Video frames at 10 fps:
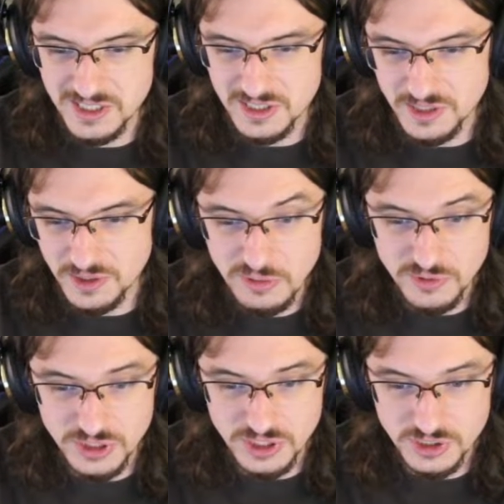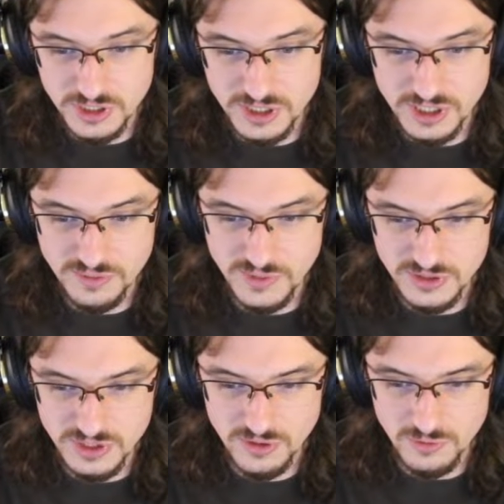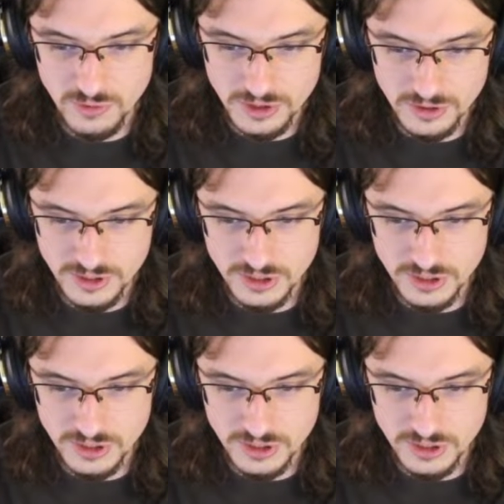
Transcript: to the people she trusted most in the world,